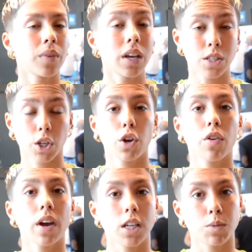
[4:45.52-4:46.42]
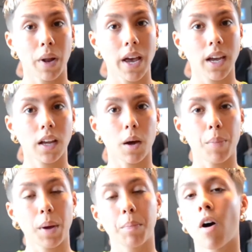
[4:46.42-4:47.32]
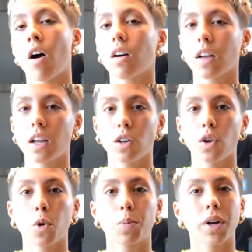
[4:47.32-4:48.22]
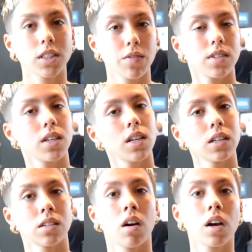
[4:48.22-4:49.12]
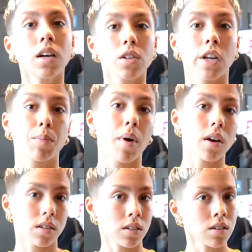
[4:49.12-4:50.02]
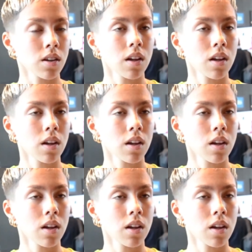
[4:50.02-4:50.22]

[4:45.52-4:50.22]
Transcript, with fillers: insecurities play a big part in your productivity as an artist and as a person.